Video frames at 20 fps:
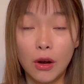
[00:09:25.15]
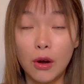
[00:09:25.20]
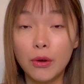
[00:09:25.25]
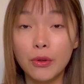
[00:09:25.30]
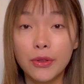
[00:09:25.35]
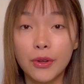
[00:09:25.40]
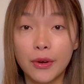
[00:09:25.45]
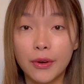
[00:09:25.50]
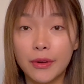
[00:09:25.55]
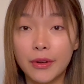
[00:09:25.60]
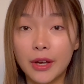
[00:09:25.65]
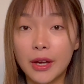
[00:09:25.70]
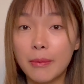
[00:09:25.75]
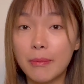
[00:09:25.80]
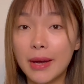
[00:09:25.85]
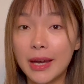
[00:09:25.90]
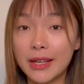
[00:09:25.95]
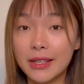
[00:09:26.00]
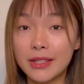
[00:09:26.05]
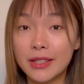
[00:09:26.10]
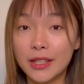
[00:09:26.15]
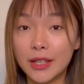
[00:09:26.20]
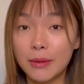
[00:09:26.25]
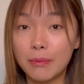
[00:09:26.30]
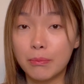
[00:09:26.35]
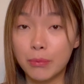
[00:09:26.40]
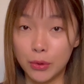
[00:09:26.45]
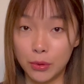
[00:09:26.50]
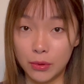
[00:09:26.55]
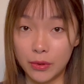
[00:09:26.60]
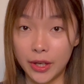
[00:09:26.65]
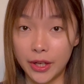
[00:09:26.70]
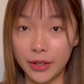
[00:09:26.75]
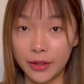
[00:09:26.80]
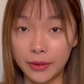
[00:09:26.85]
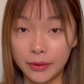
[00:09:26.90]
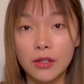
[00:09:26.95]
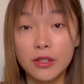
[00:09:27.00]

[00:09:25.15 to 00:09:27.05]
although it may seem boring.